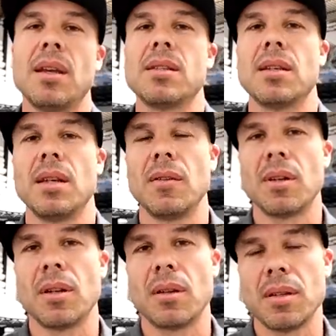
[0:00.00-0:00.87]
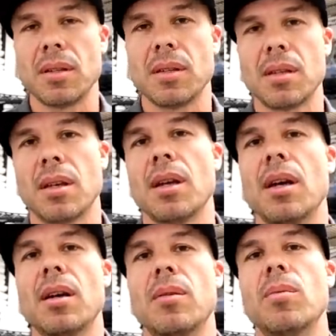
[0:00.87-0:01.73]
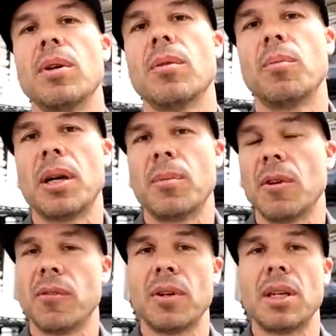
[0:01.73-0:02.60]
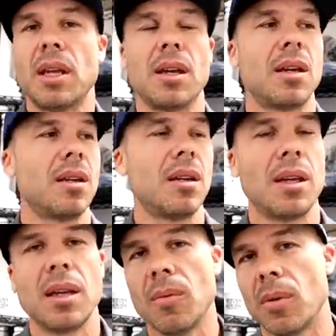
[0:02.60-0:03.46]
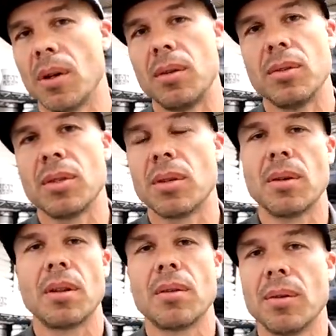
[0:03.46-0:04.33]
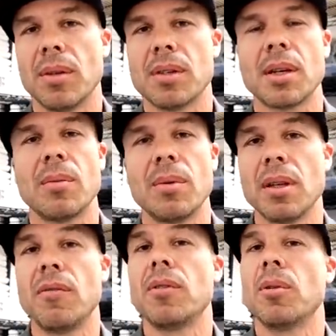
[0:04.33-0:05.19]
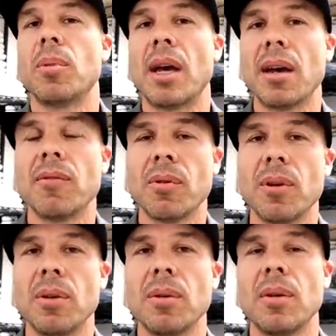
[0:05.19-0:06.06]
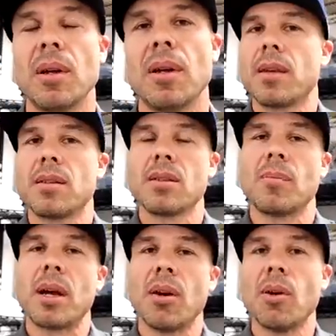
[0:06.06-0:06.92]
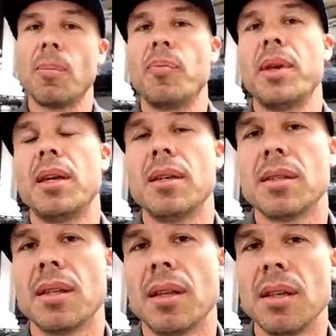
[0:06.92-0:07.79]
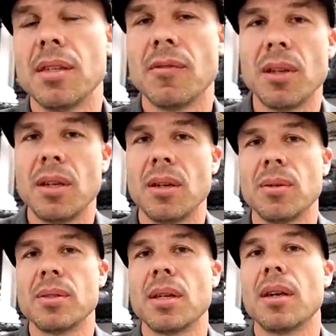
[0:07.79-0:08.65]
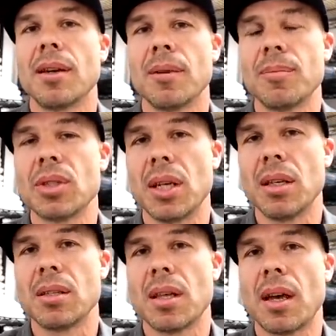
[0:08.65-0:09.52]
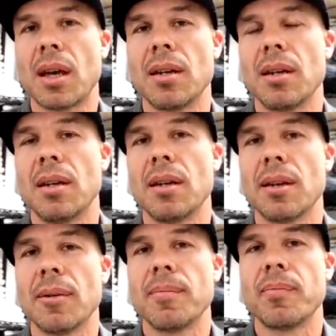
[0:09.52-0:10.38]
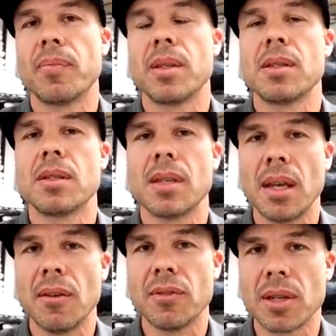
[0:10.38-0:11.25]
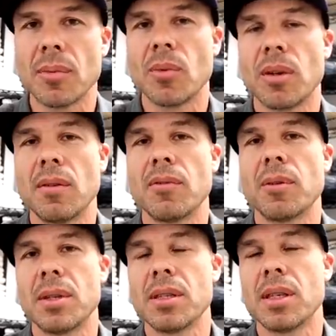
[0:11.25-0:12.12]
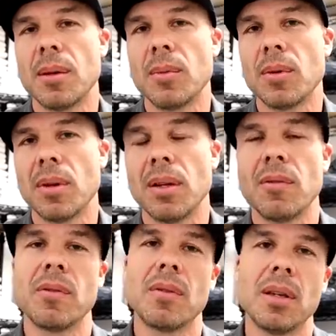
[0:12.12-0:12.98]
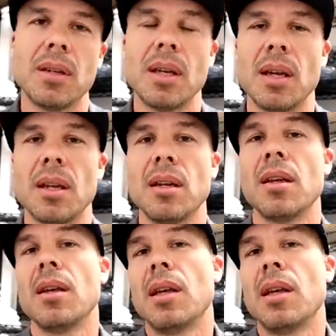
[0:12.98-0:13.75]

is that even though this is a real bummer for Dan and anyone who's going through this, I really feel bad for you. So my hope is that these videos help change that and help save someone from the same grief that Dan